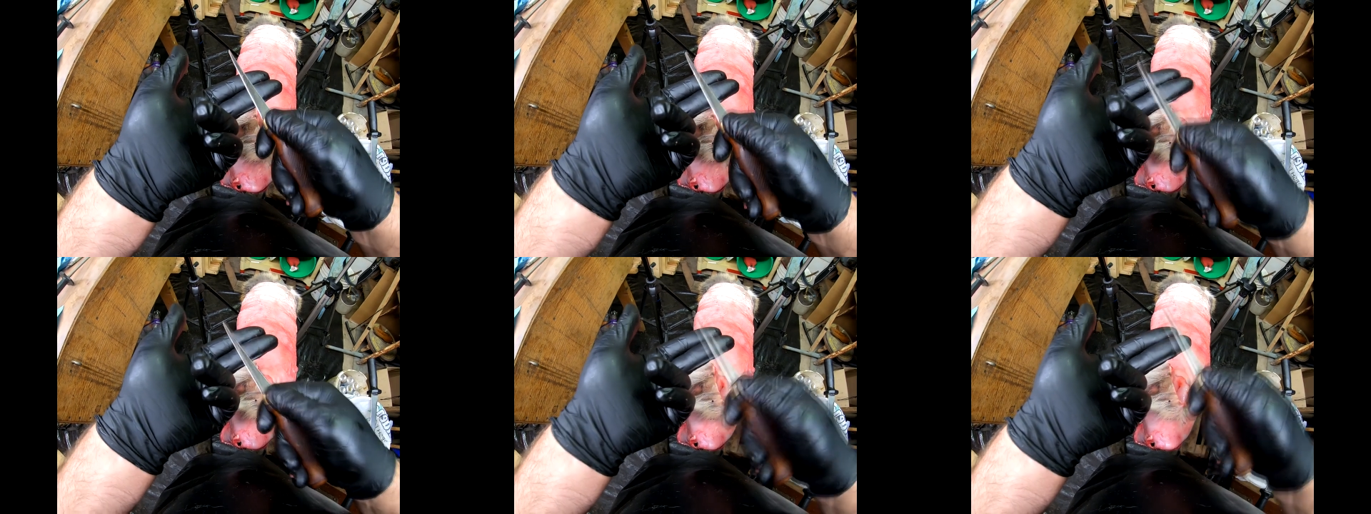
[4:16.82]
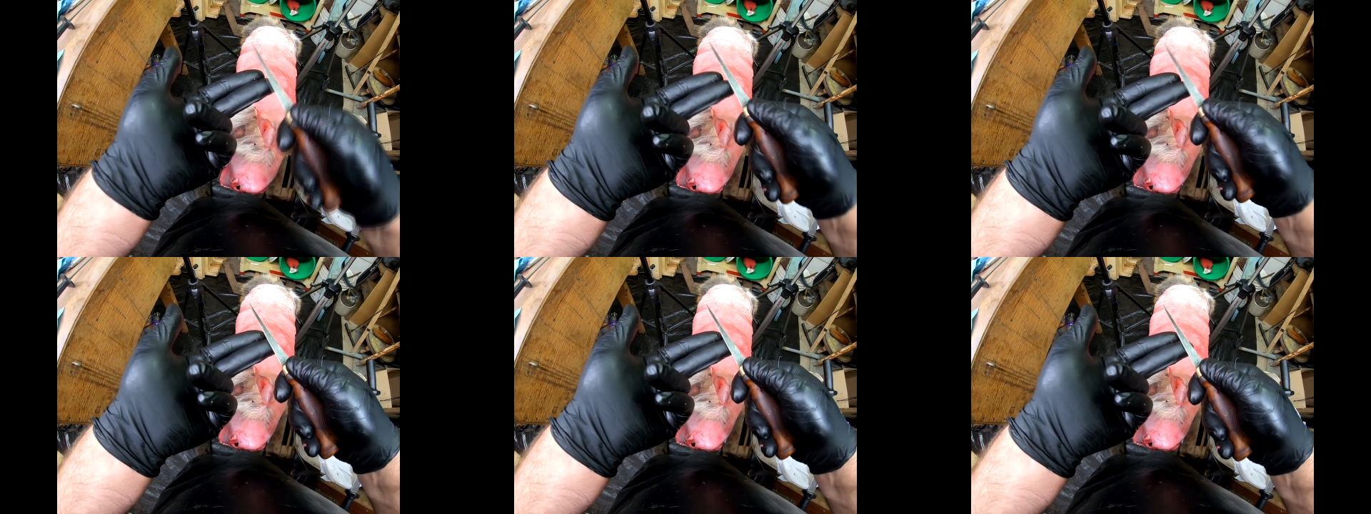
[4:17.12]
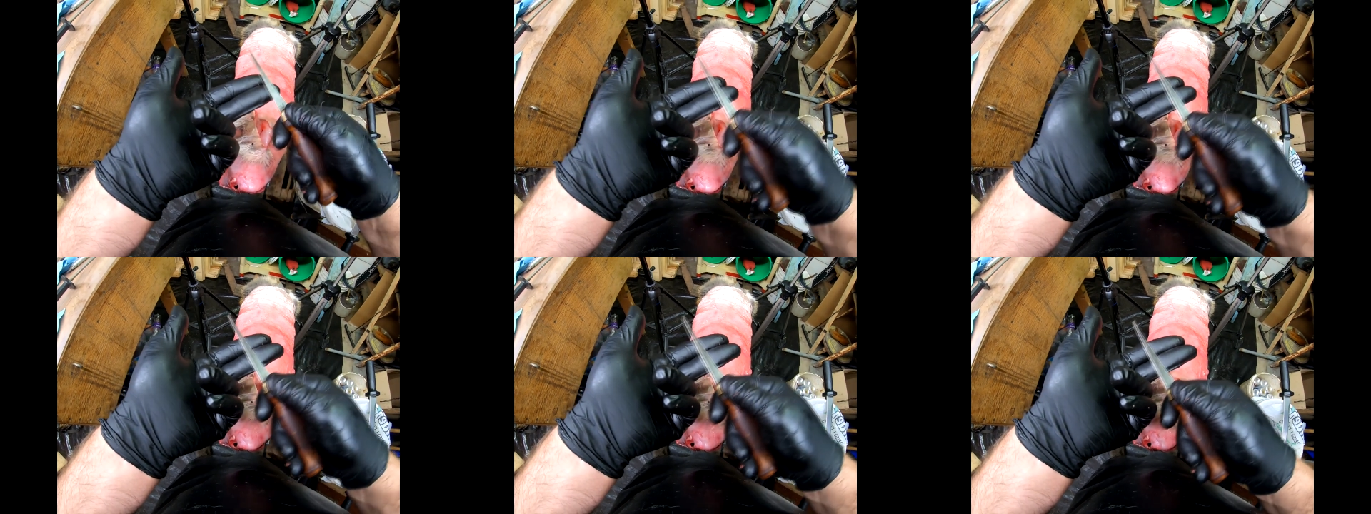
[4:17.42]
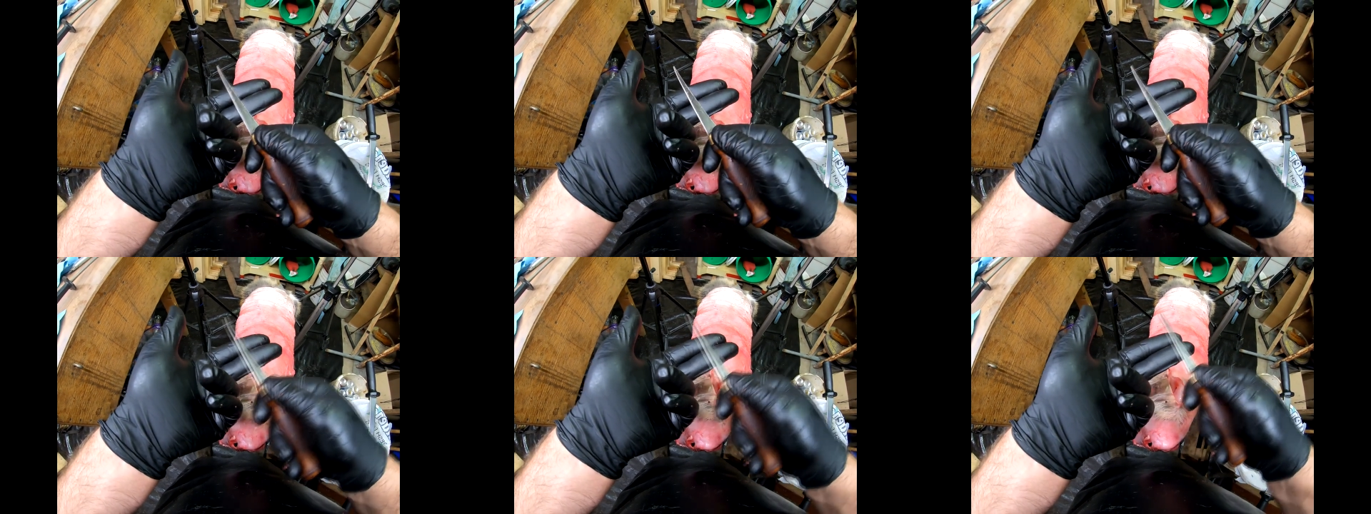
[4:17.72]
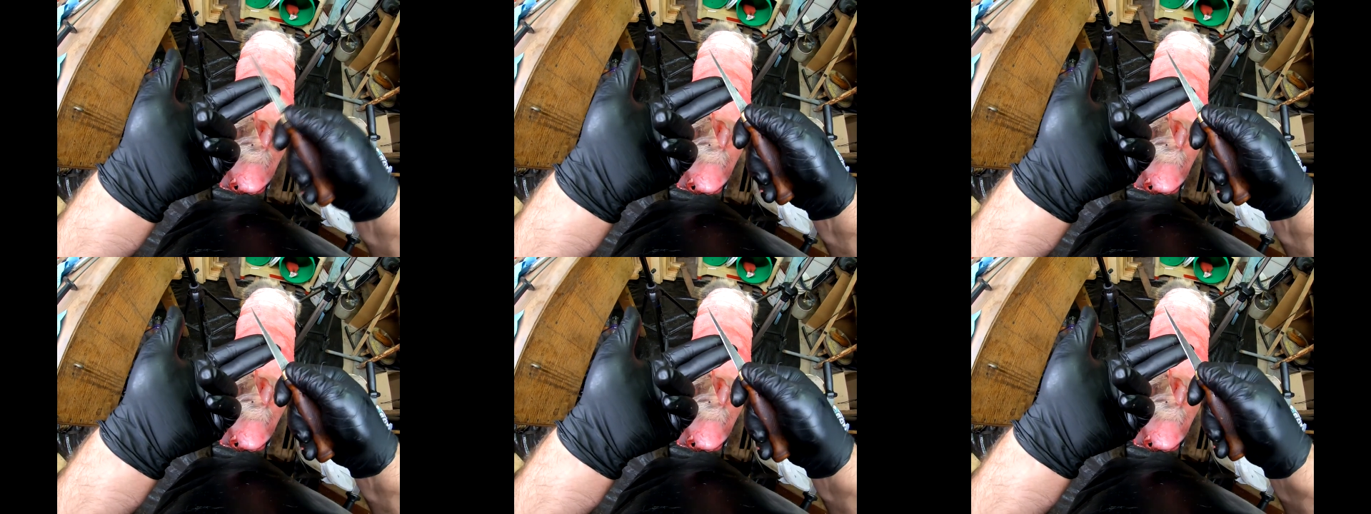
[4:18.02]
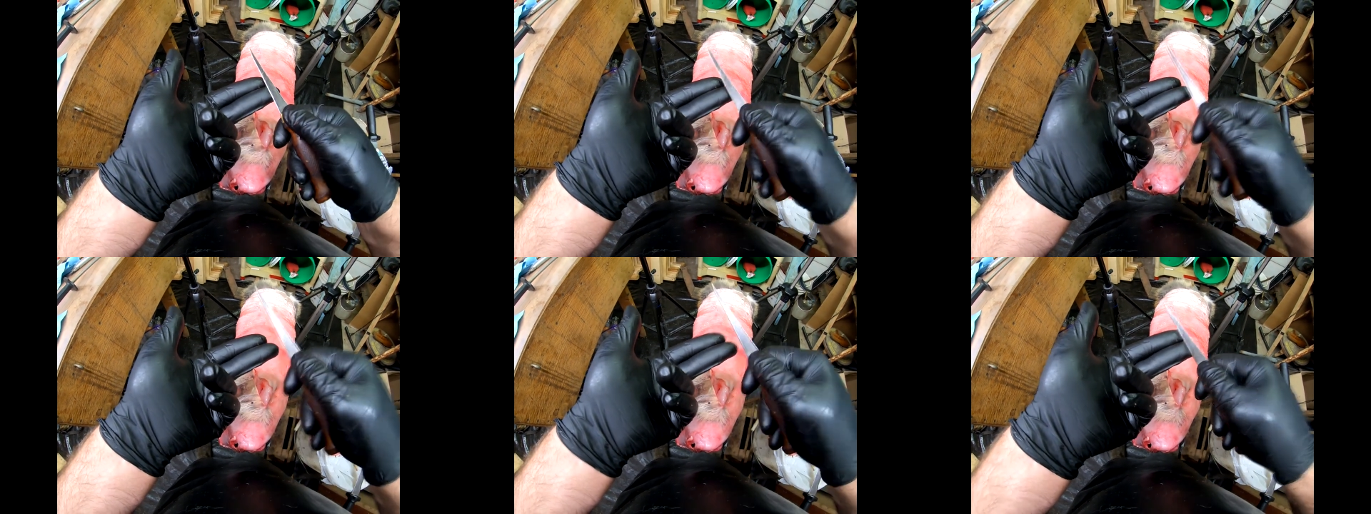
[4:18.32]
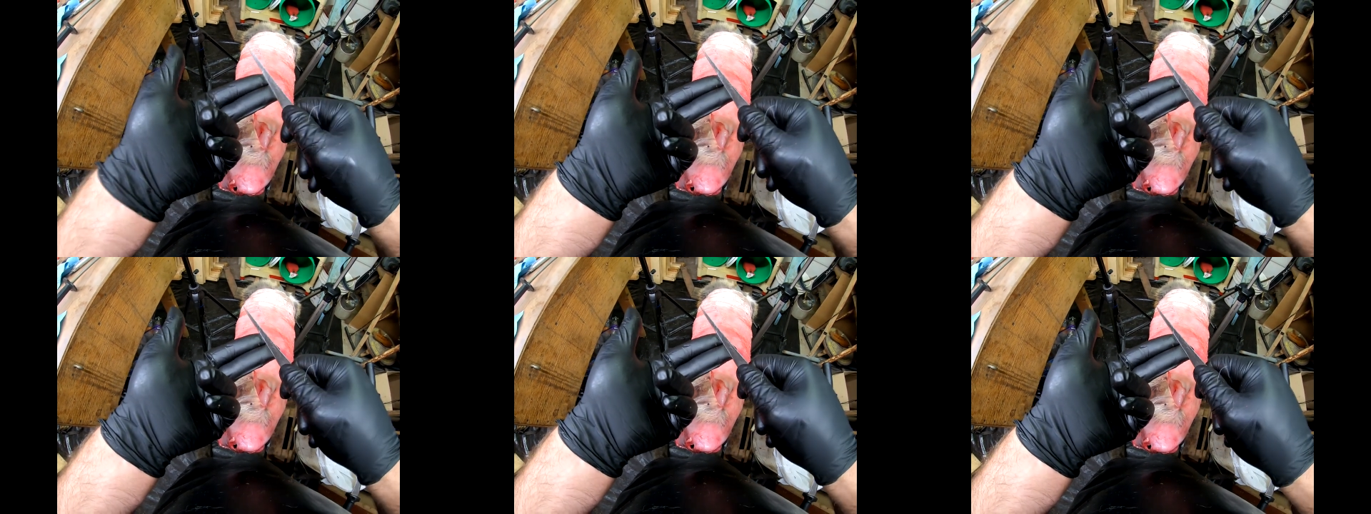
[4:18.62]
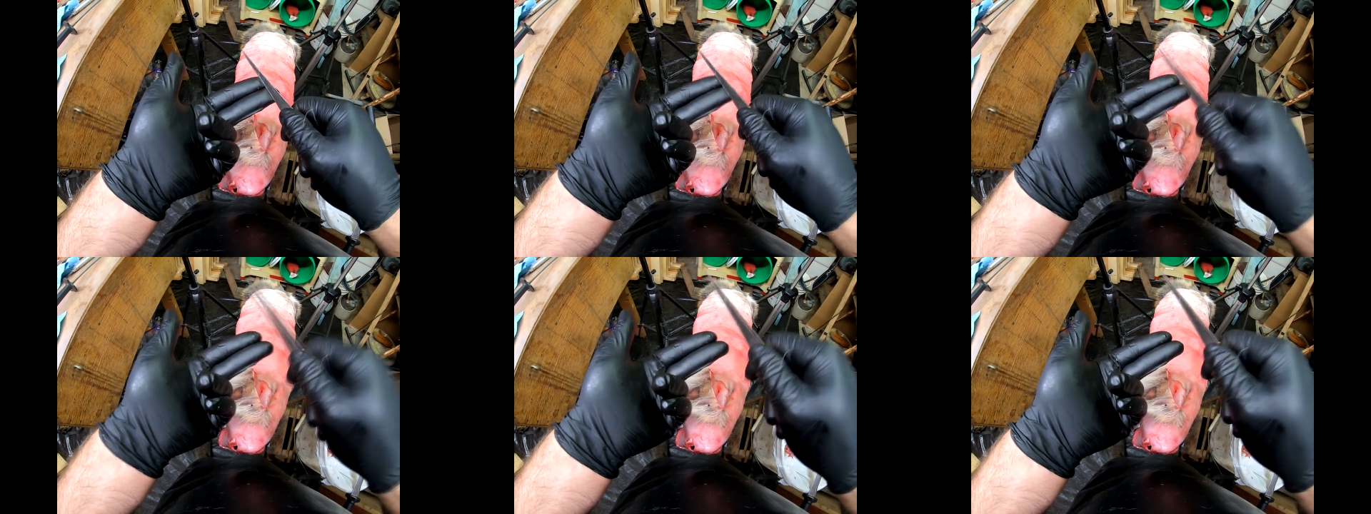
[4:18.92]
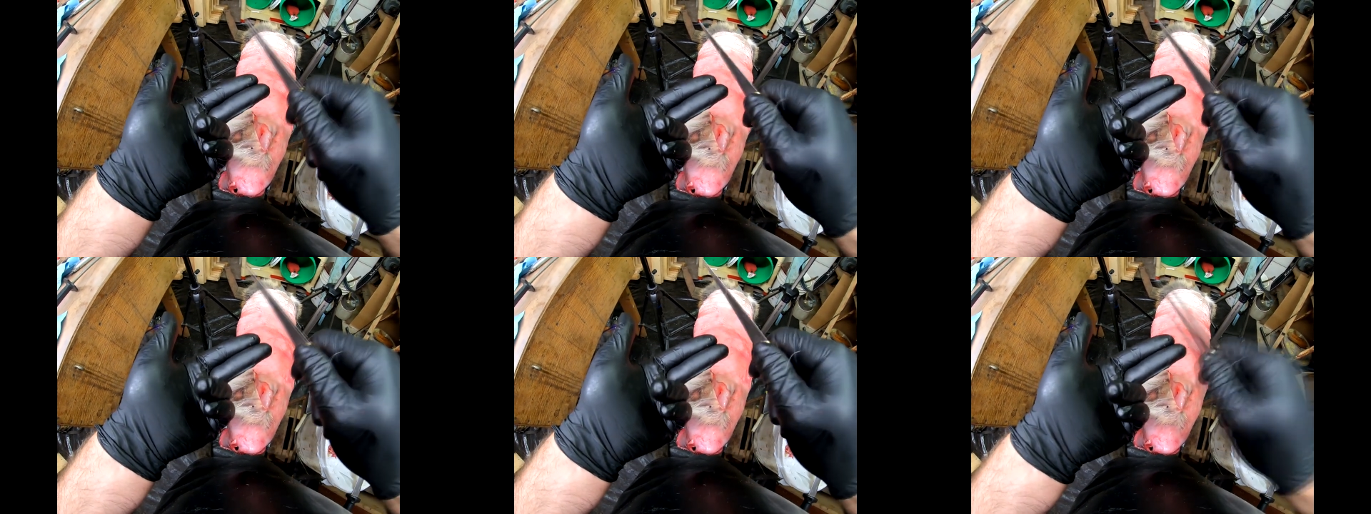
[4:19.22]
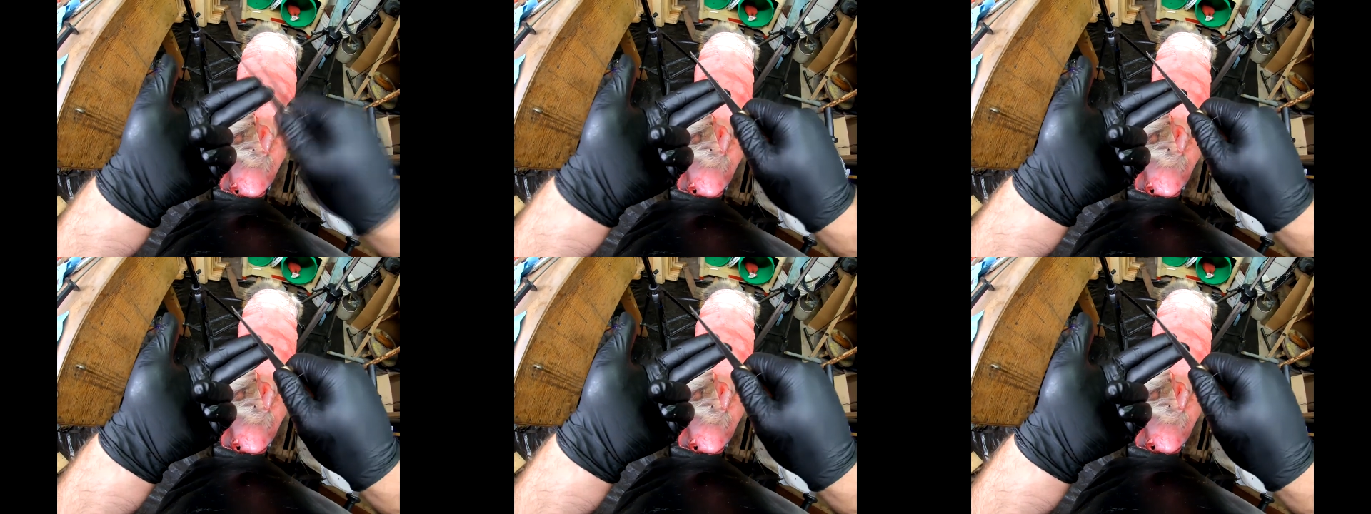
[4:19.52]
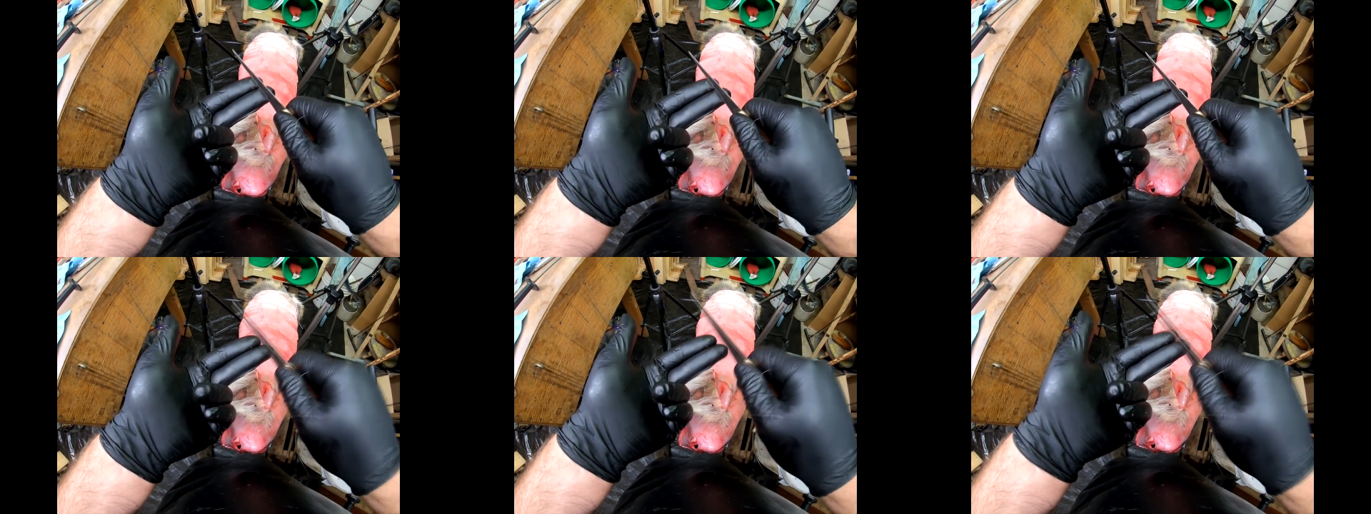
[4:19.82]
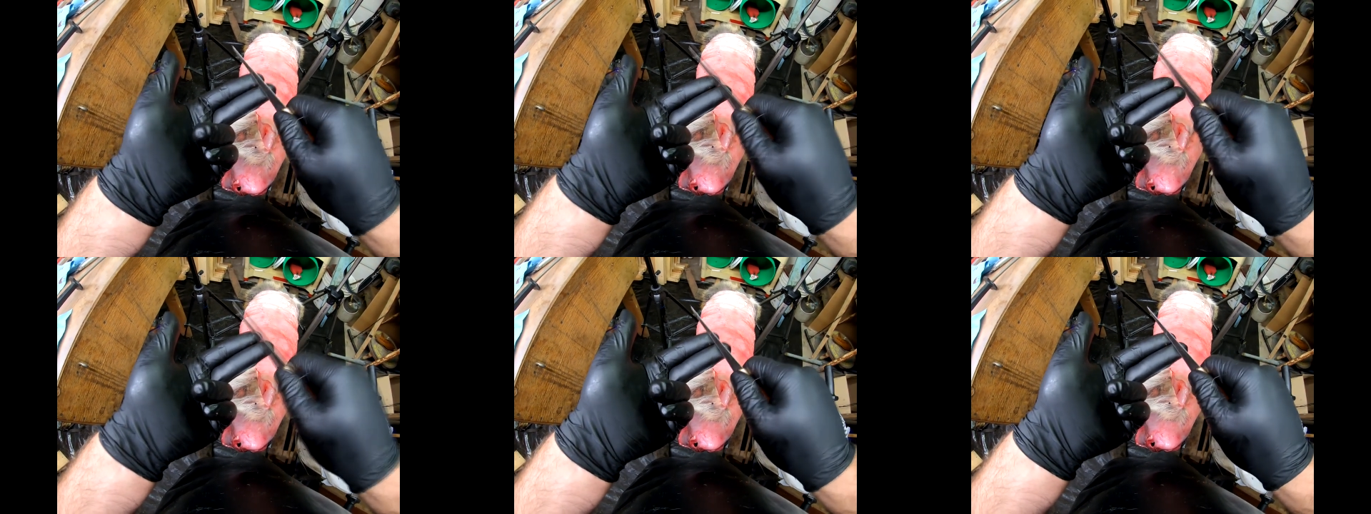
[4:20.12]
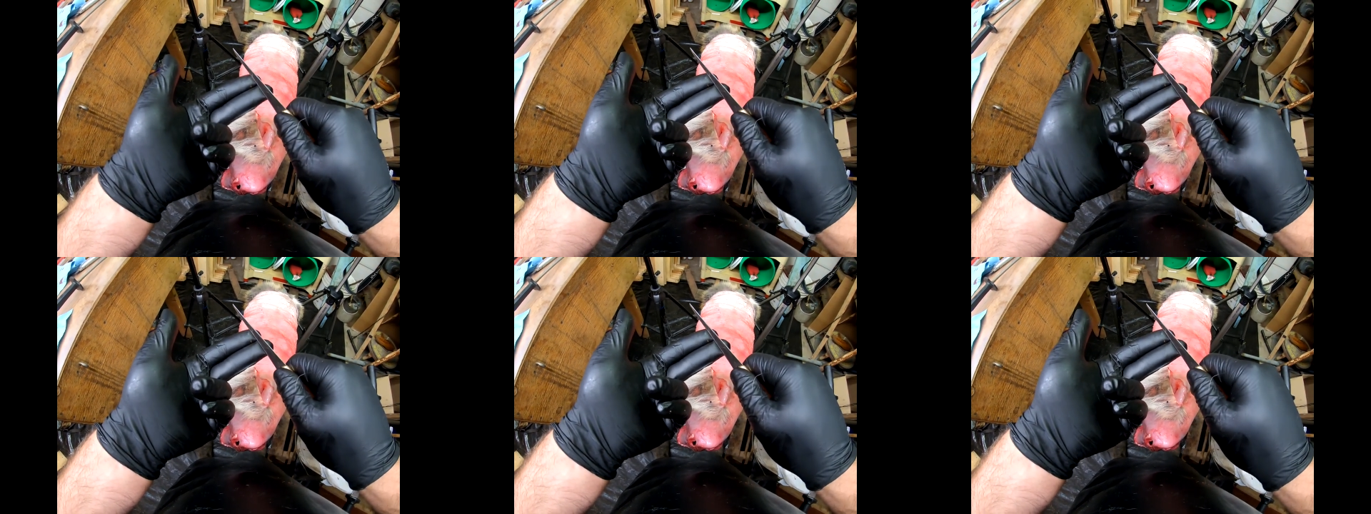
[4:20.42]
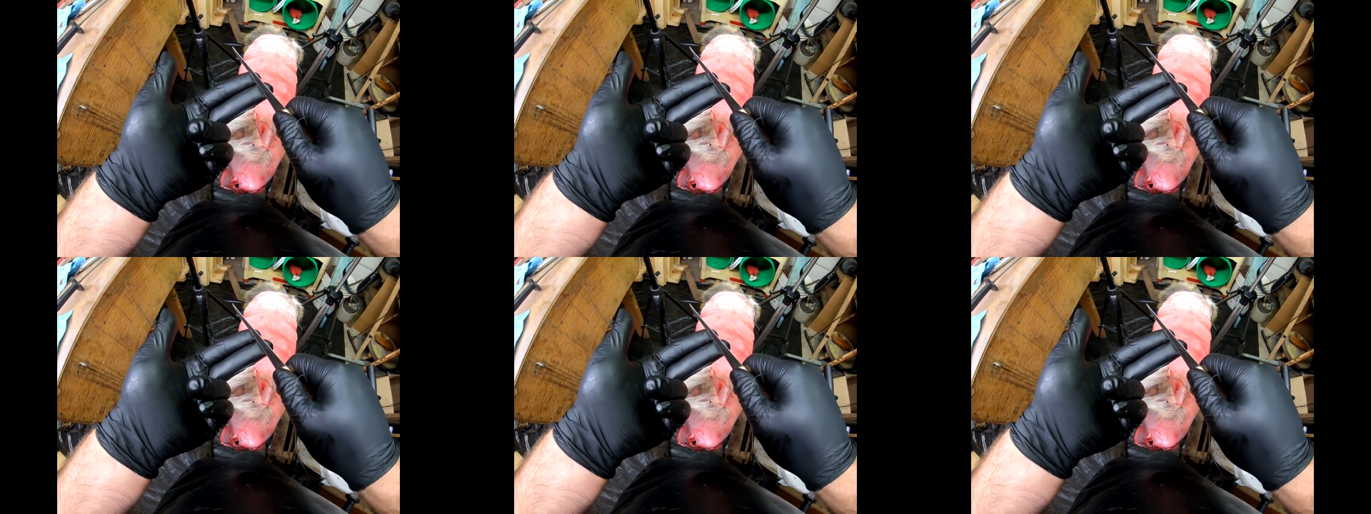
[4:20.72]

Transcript: Nobody's mouth can be seen.